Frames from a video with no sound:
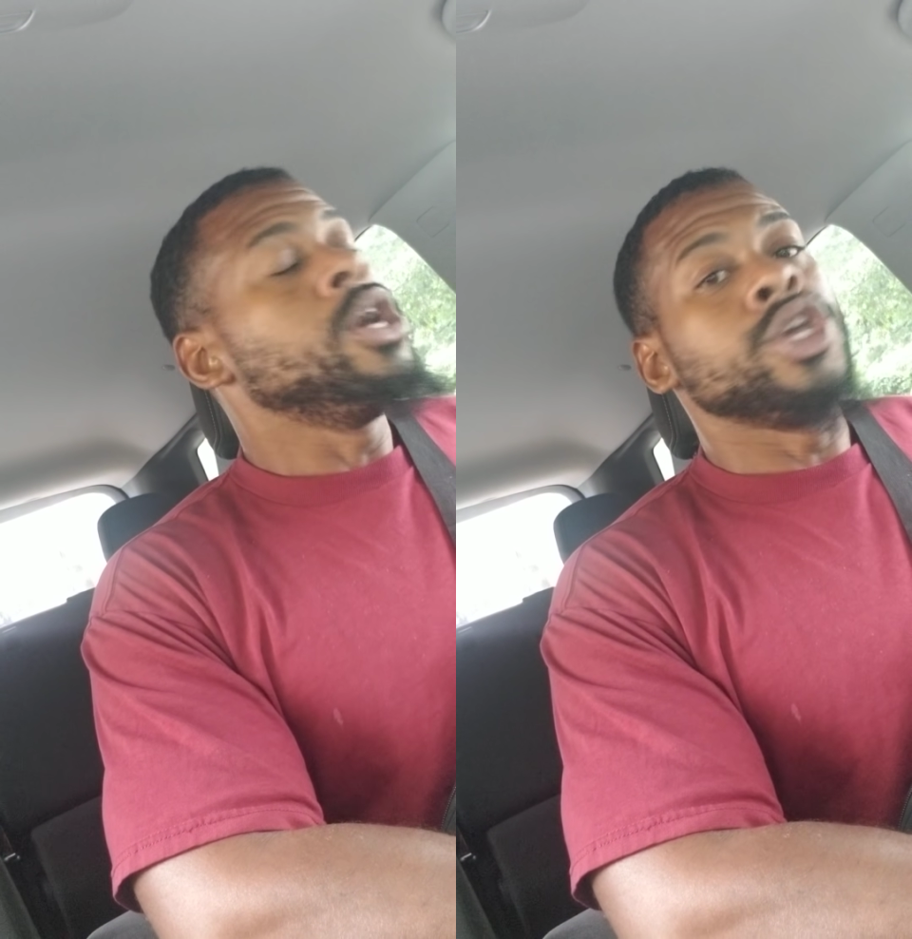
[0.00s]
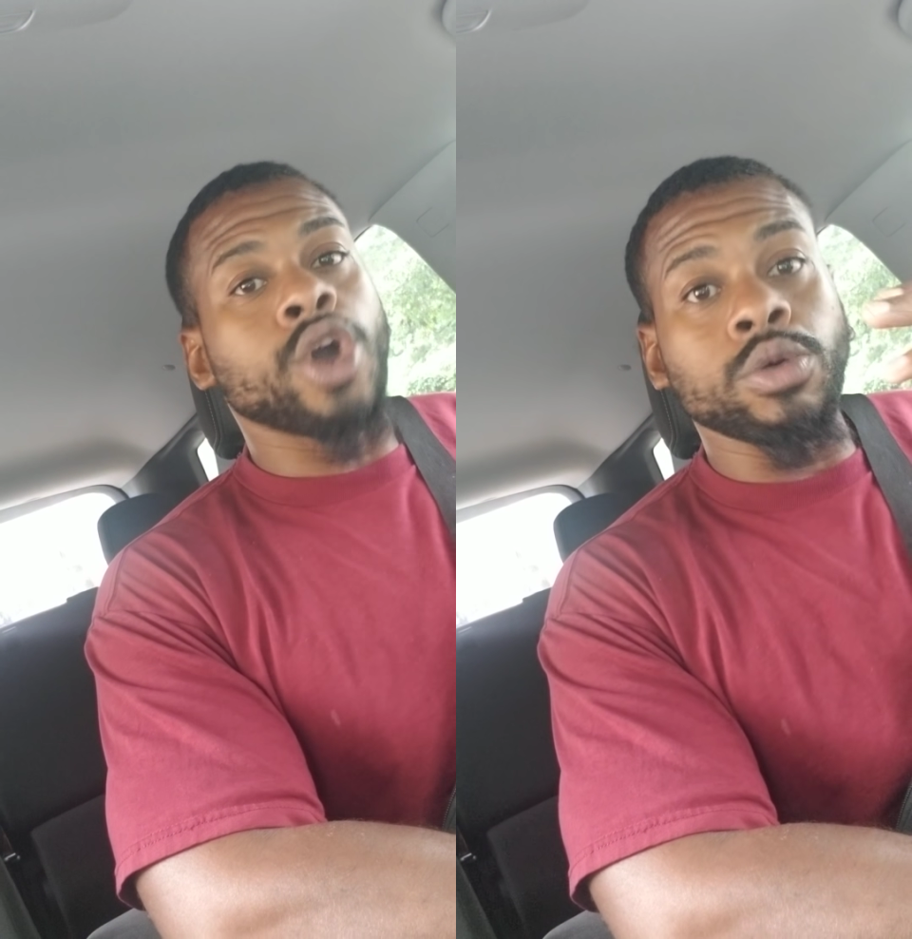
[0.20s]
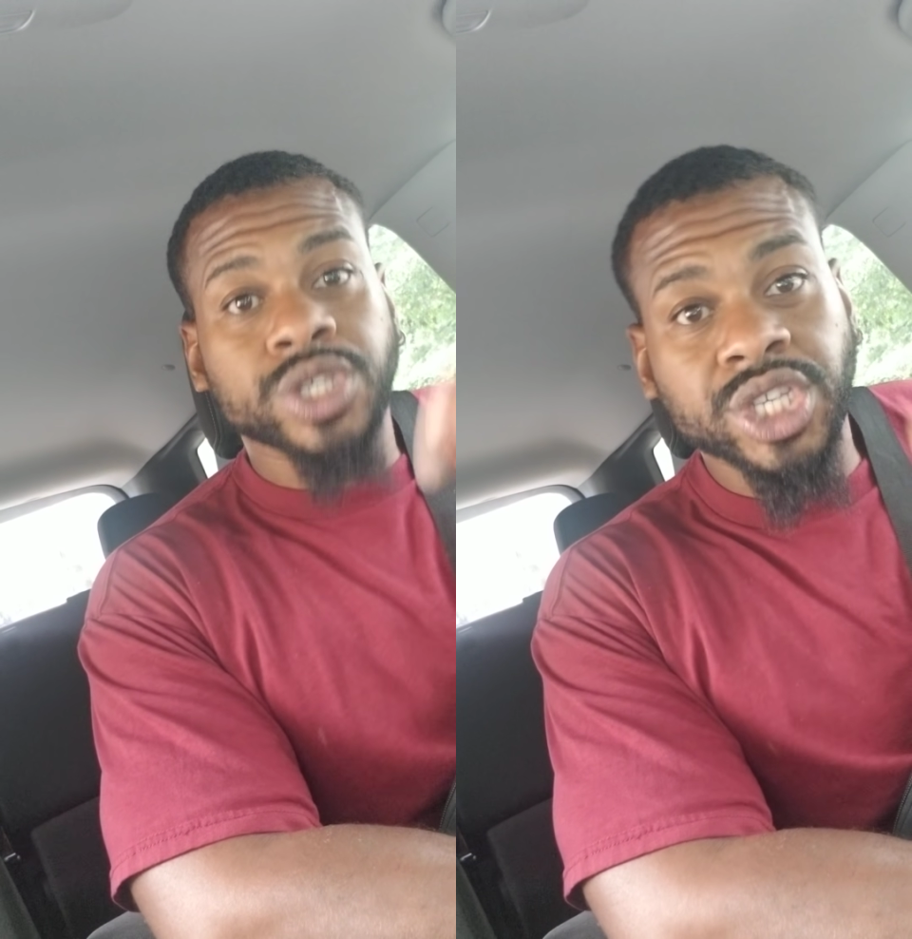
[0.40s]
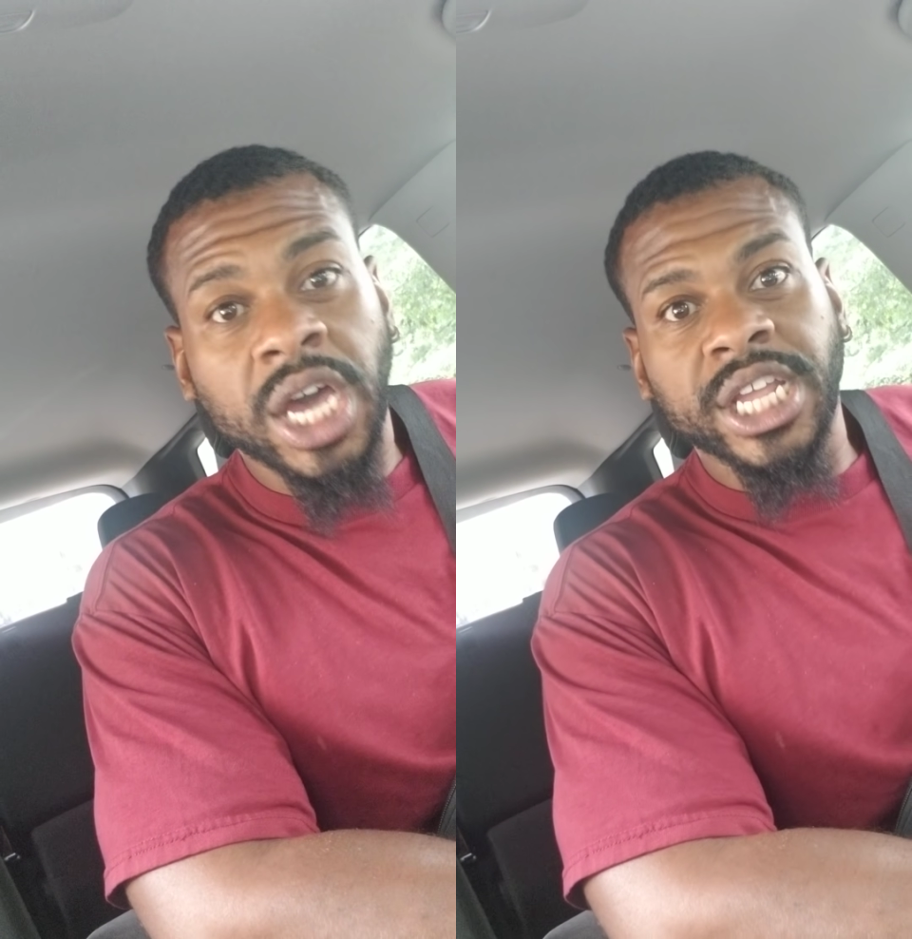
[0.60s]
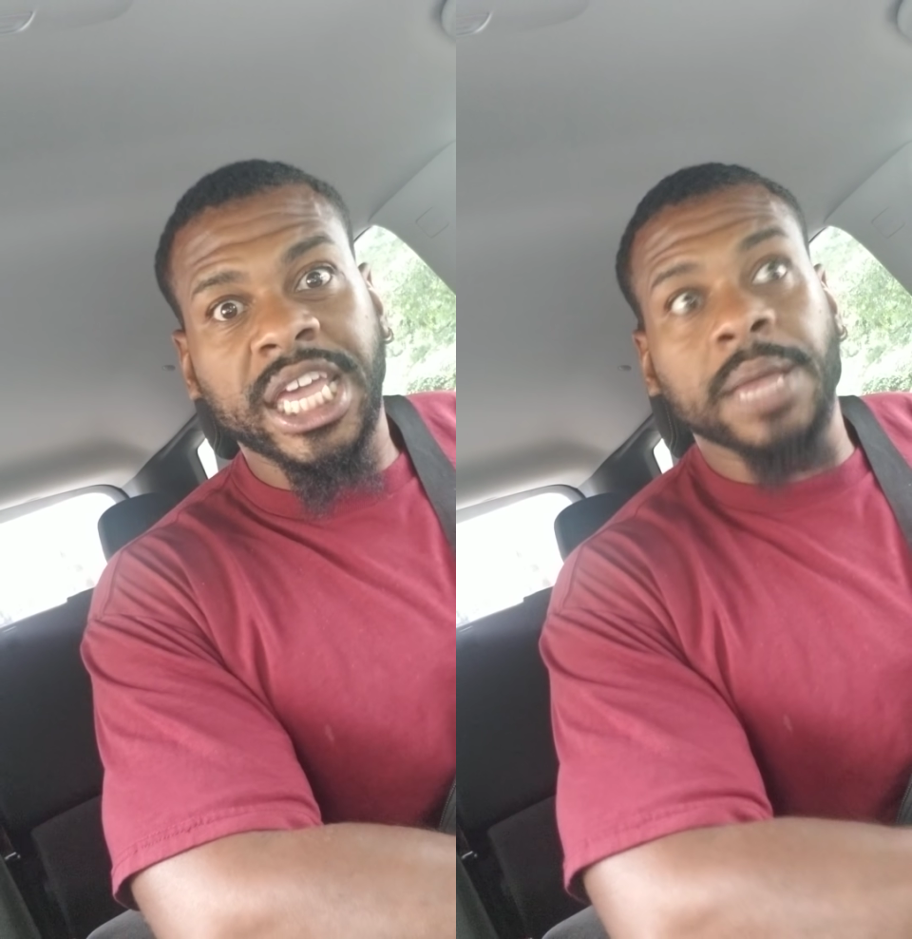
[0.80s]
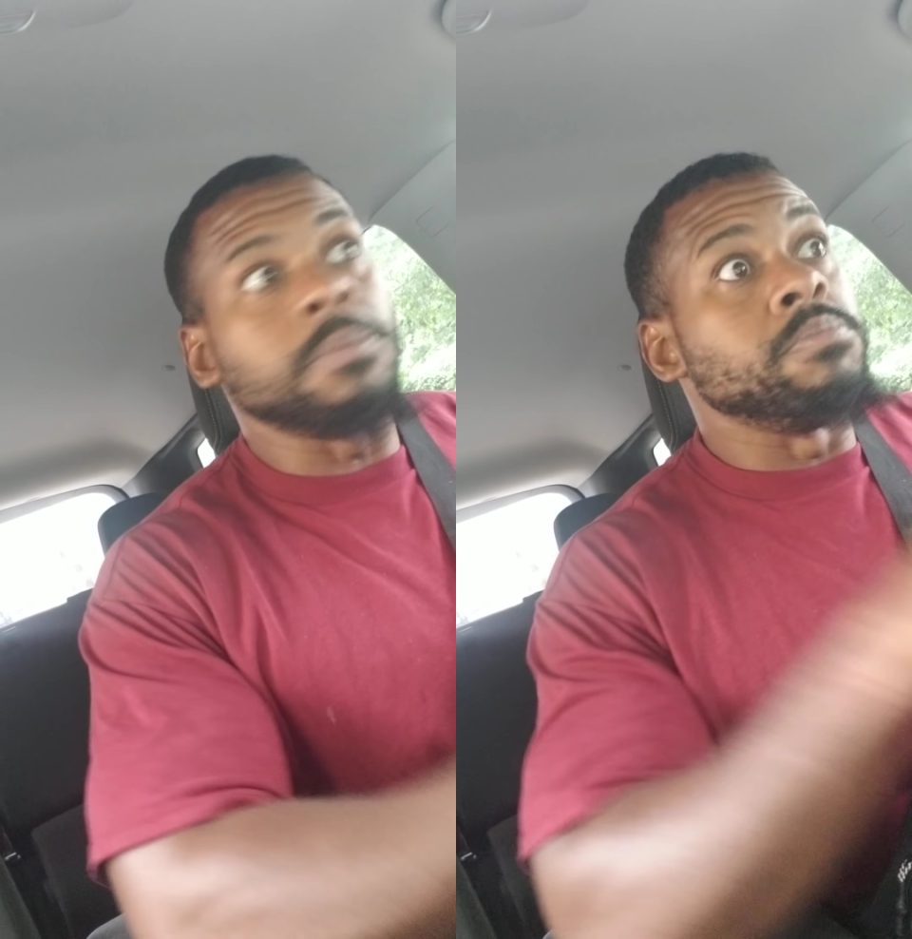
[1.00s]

your son keep